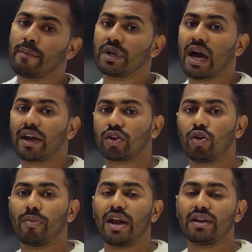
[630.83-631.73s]
dark
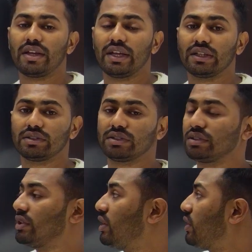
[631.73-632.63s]
romantics.
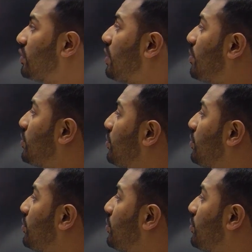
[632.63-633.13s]
You have to